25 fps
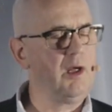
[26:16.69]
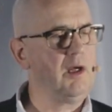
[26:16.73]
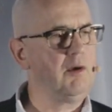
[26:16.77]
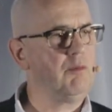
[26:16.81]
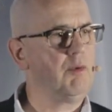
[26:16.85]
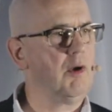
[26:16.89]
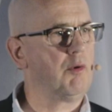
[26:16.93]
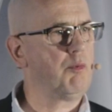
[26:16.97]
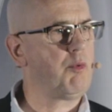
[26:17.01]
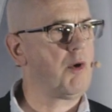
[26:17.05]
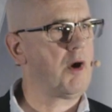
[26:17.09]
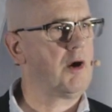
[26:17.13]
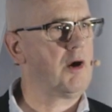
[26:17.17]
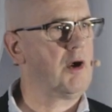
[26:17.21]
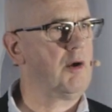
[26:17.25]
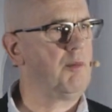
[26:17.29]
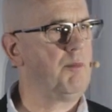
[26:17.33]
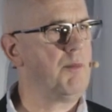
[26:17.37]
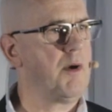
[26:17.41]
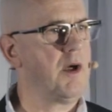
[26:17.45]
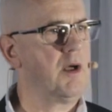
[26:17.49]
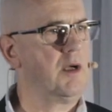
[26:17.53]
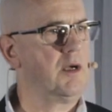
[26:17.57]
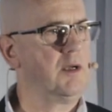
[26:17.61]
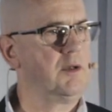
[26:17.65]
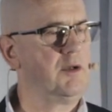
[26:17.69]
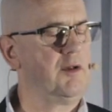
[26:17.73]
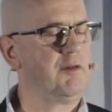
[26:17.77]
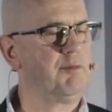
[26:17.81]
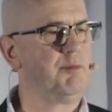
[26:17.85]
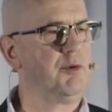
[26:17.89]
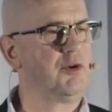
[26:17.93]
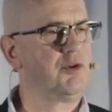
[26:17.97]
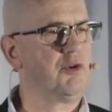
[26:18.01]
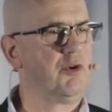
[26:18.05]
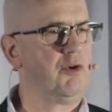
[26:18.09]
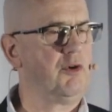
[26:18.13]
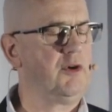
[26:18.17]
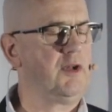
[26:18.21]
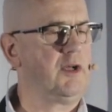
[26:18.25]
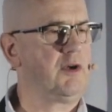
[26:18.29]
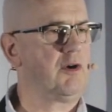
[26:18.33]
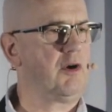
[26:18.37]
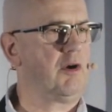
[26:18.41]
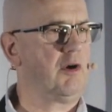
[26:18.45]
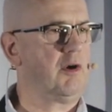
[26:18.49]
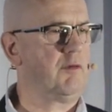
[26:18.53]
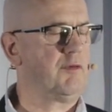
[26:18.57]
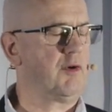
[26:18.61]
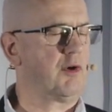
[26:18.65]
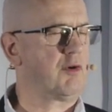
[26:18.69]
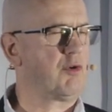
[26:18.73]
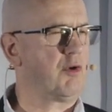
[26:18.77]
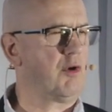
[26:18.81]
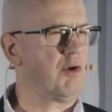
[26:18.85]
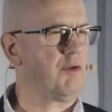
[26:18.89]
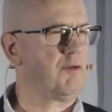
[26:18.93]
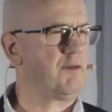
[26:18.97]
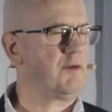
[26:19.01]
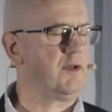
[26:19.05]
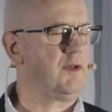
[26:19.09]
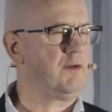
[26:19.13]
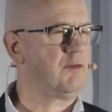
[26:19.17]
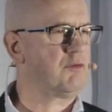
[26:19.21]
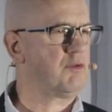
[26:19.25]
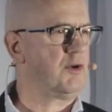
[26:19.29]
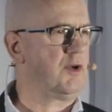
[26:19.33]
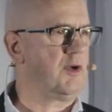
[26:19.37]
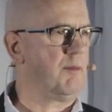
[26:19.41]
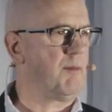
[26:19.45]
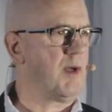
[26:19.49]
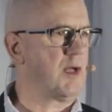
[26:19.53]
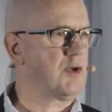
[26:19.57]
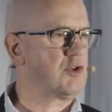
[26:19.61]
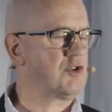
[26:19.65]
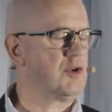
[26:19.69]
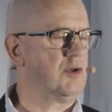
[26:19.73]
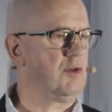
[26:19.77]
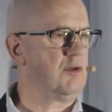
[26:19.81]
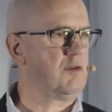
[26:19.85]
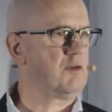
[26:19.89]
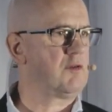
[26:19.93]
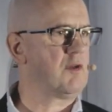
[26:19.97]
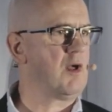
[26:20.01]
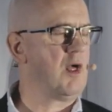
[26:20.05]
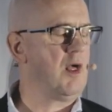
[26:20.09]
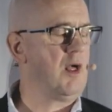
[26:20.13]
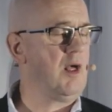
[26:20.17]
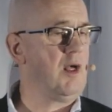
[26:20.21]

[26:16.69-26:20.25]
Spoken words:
well, where am I on this maturity curve across these 3 dimensions?